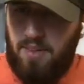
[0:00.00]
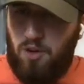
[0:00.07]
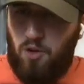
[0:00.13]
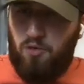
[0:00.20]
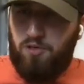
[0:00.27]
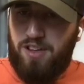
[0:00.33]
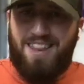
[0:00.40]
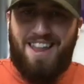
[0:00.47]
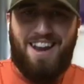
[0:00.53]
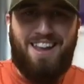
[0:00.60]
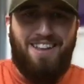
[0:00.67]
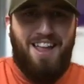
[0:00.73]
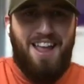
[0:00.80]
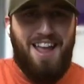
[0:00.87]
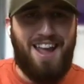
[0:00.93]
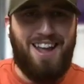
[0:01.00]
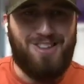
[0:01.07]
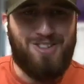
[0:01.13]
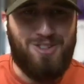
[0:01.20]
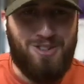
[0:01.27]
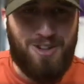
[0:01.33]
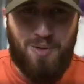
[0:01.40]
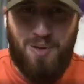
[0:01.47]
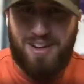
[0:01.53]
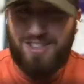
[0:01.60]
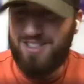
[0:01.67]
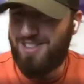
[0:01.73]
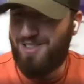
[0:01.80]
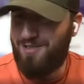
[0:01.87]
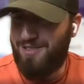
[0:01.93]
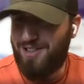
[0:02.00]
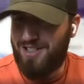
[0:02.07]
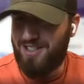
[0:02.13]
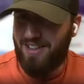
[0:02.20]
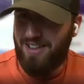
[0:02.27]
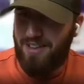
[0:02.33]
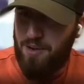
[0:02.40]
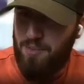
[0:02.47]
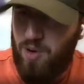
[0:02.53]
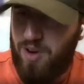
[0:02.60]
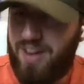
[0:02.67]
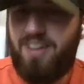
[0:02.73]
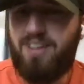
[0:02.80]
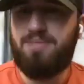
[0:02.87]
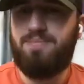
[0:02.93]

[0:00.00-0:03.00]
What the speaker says: Hopefully that answered your question sufficiently there, Morgan.